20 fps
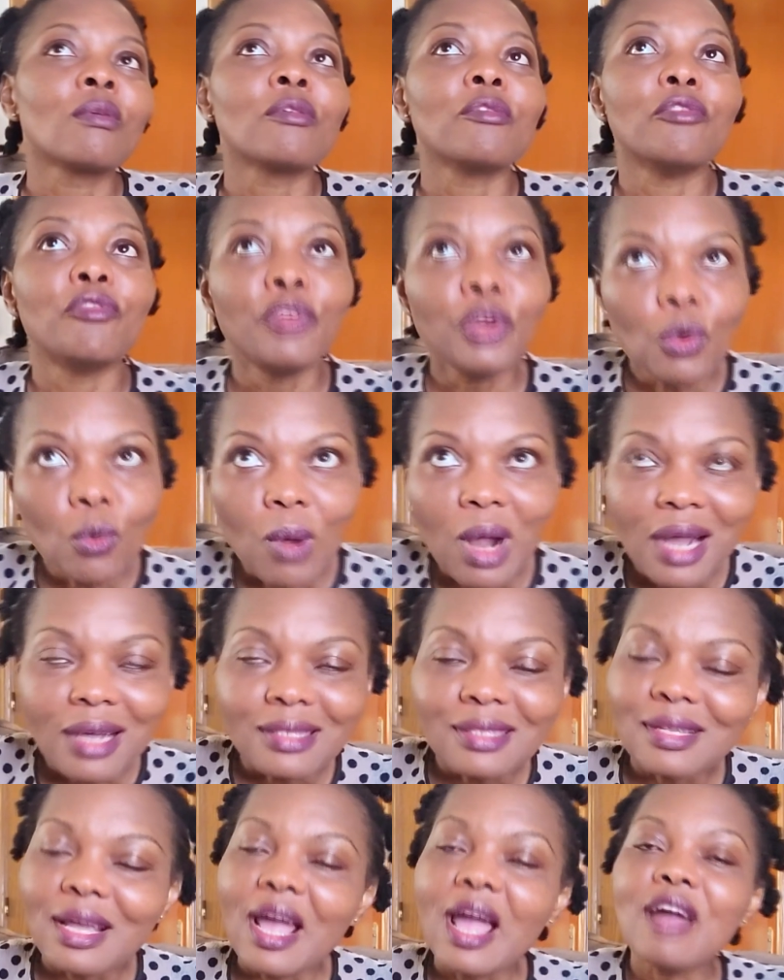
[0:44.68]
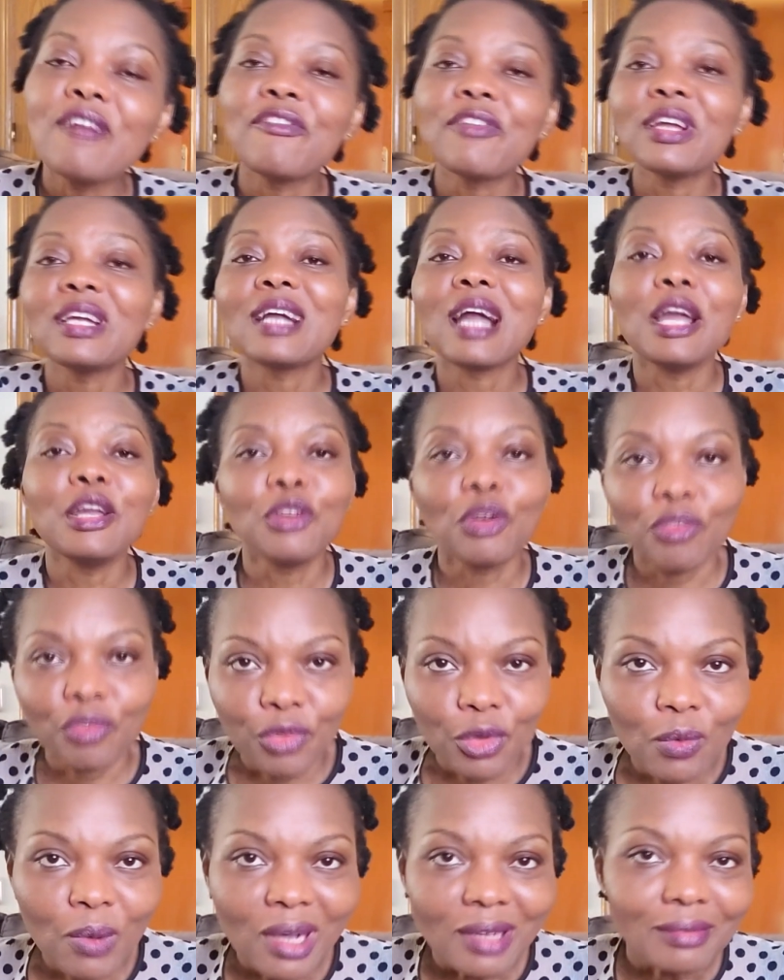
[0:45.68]
viewers, every kind of
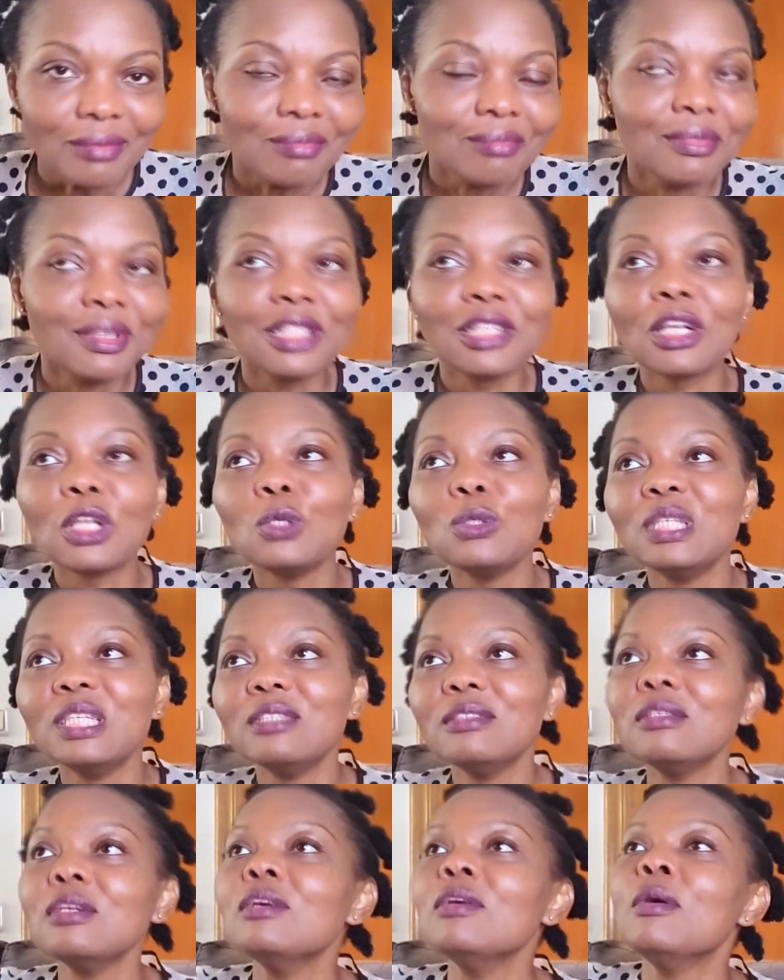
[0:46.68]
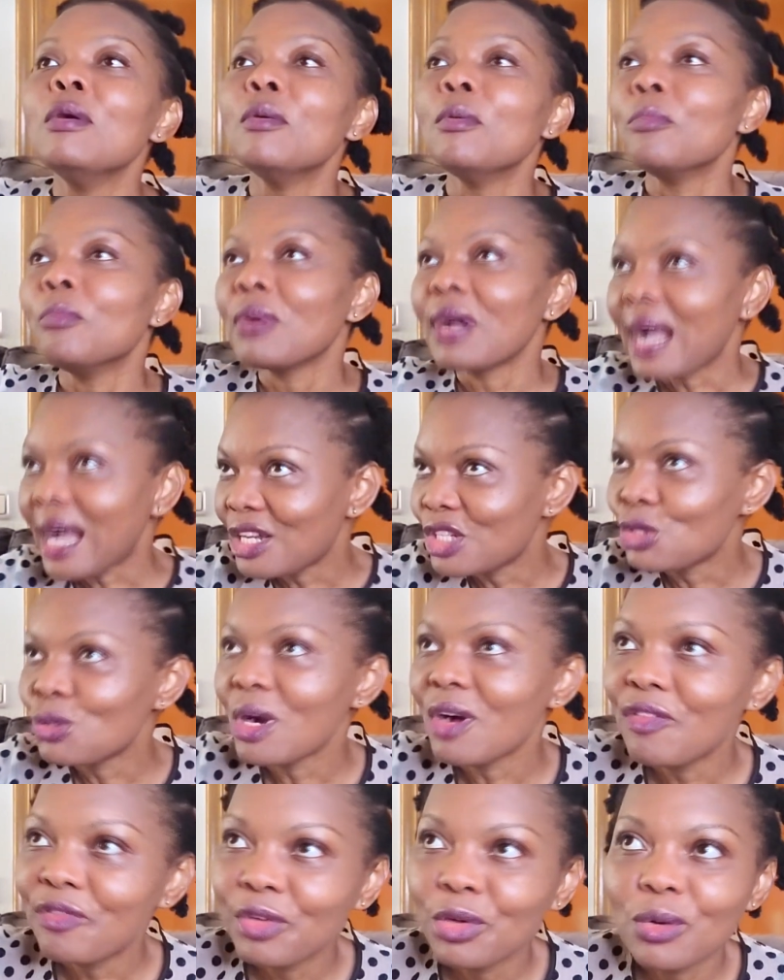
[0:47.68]
viewer, including
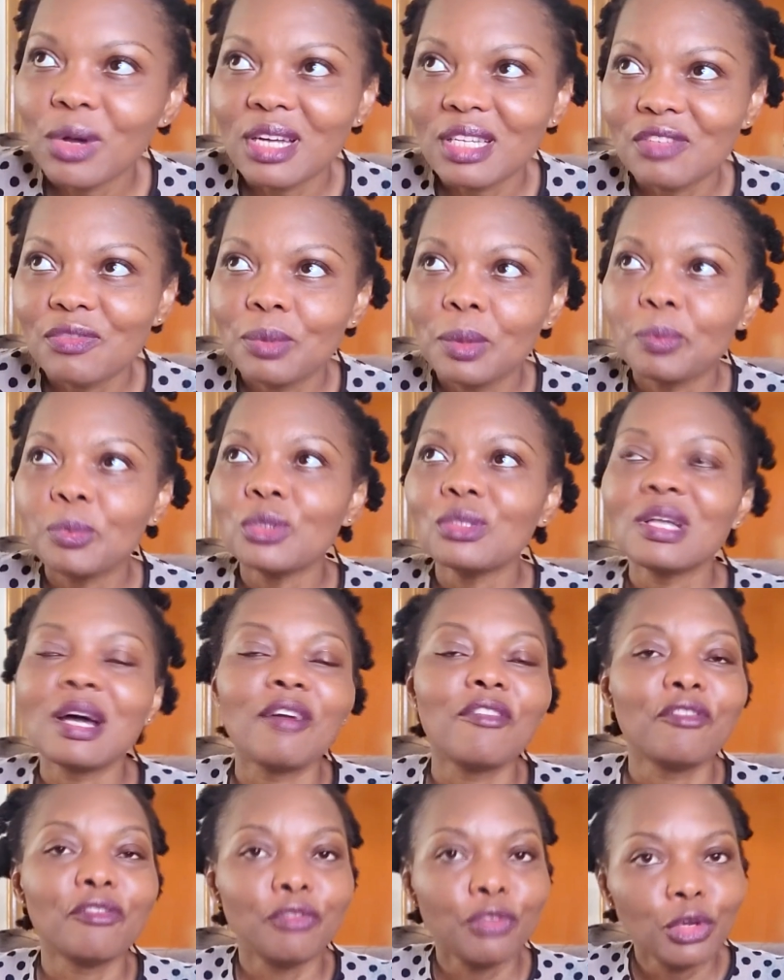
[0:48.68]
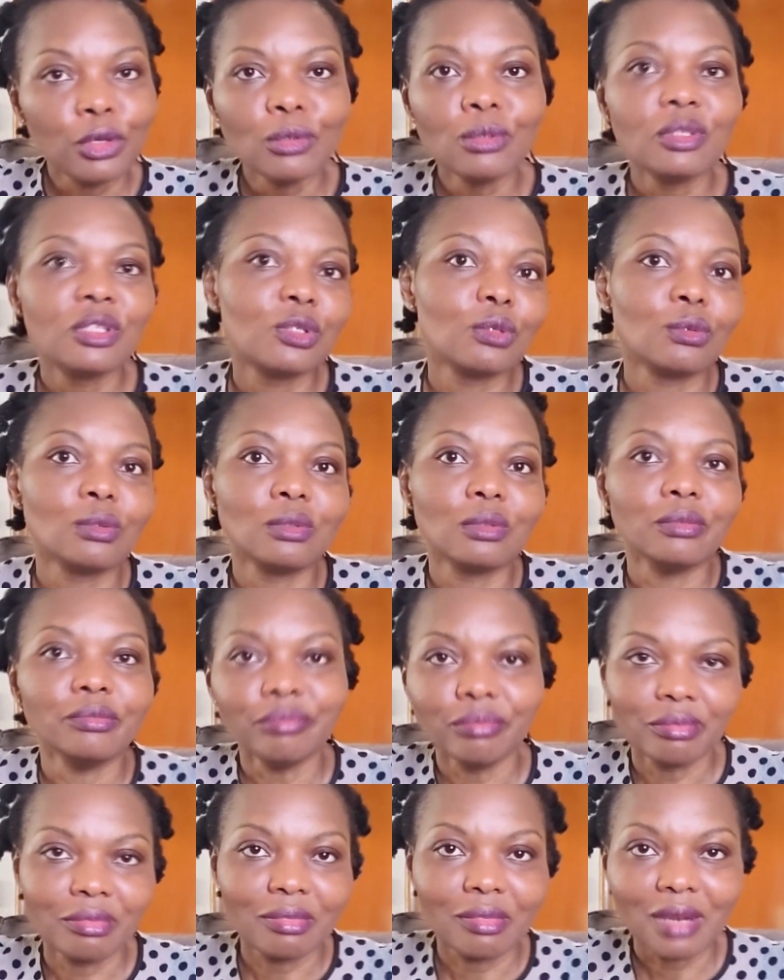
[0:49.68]
casual viewers, people that view to
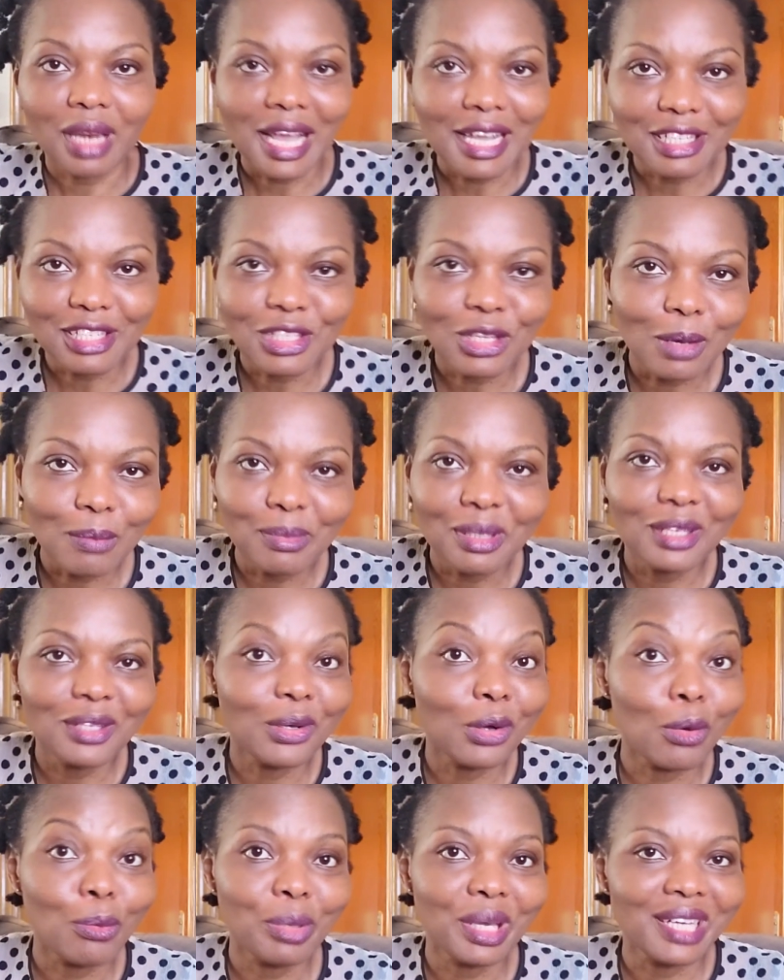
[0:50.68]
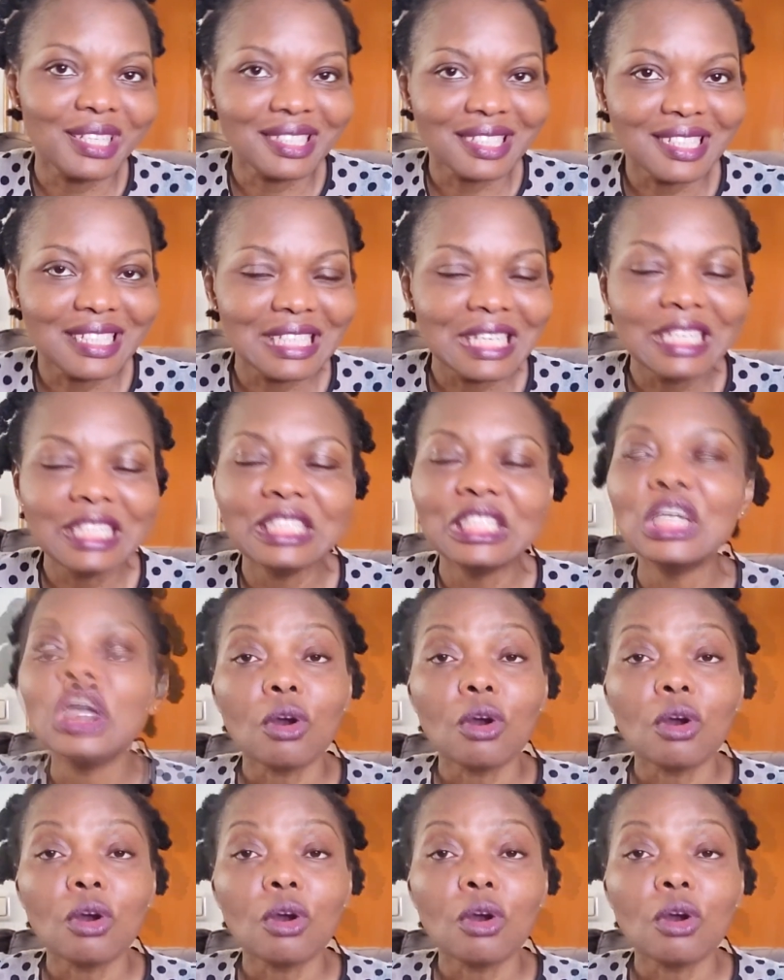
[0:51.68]
learn something or be entertained.